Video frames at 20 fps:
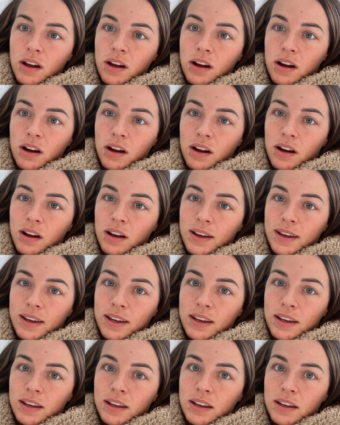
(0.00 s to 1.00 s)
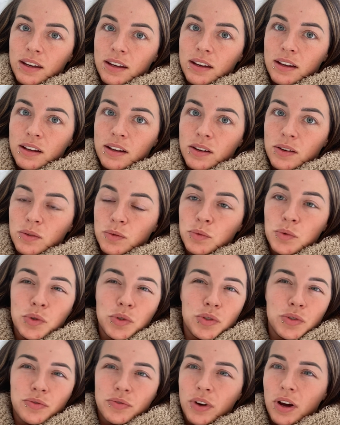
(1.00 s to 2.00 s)
I
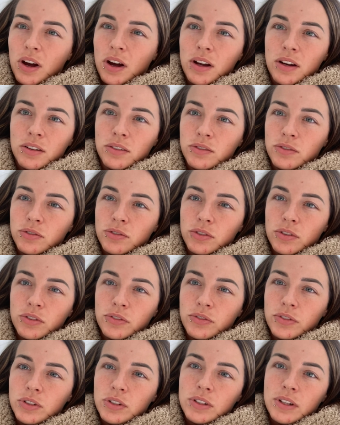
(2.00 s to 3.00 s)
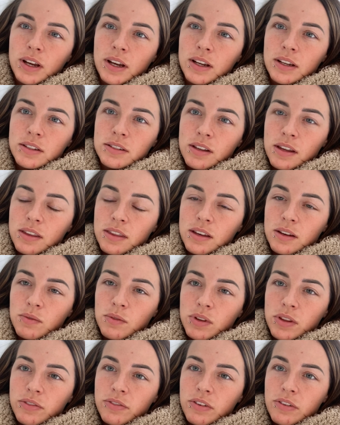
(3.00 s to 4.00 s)
was fine for a few days, I think,
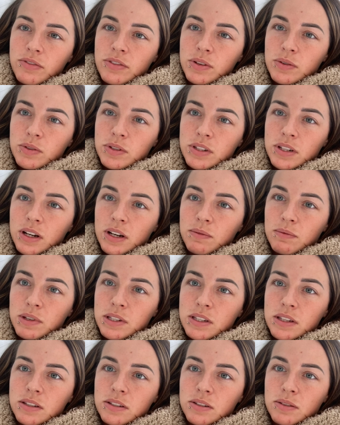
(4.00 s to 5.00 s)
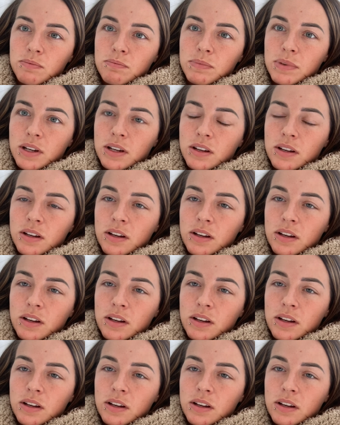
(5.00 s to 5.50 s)
when the 50 was still in my system, but